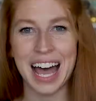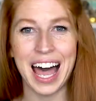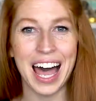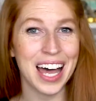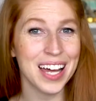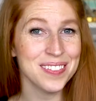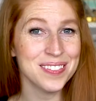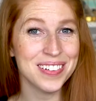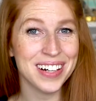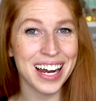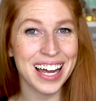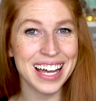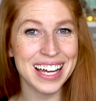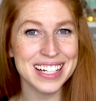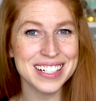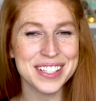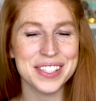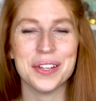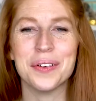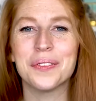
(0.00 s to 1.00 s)
Hi
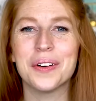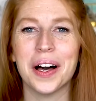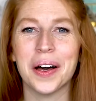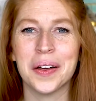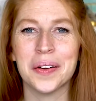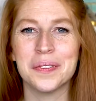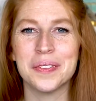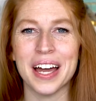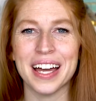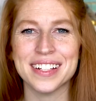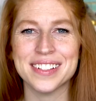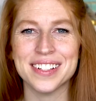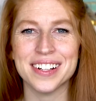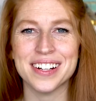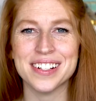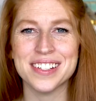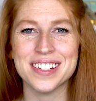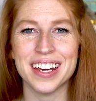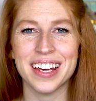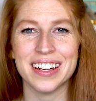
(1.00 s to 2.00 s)
brides! Welcome back to
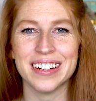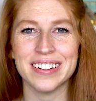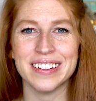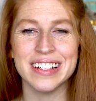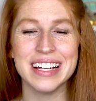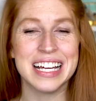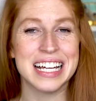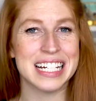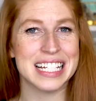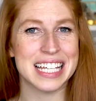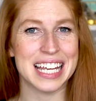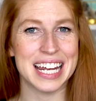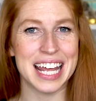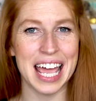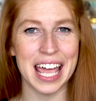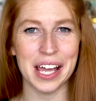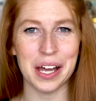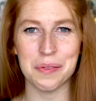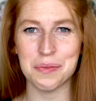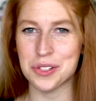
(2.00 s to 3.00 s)
our channel.
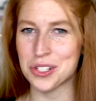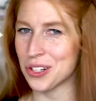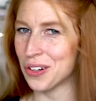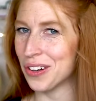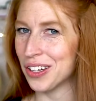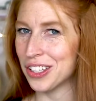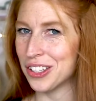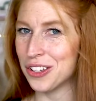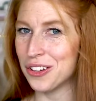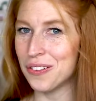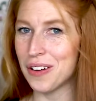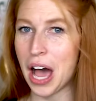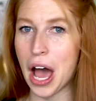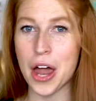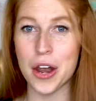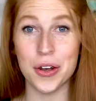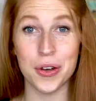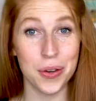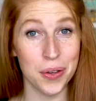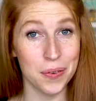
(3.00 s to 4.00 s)
Today I'm showing you
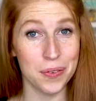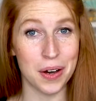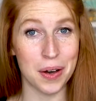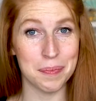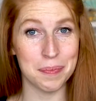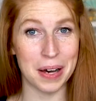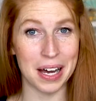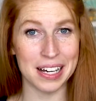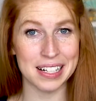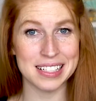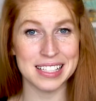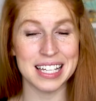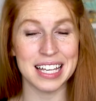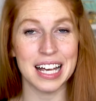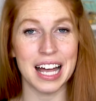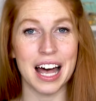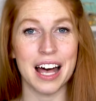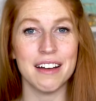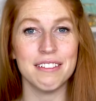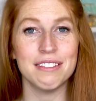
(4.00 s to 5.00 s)
a new unboxing
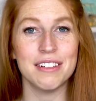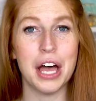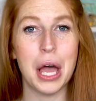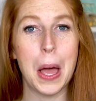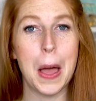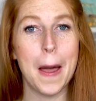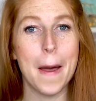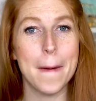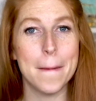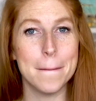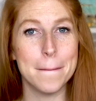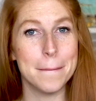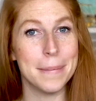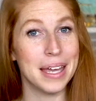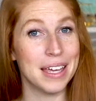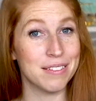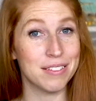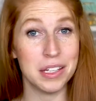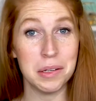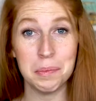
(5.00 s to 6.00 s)
of
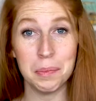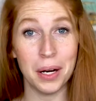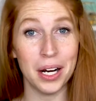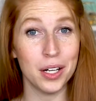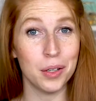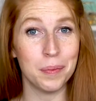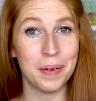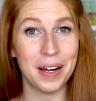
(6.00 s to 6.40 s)
Maeven Bridal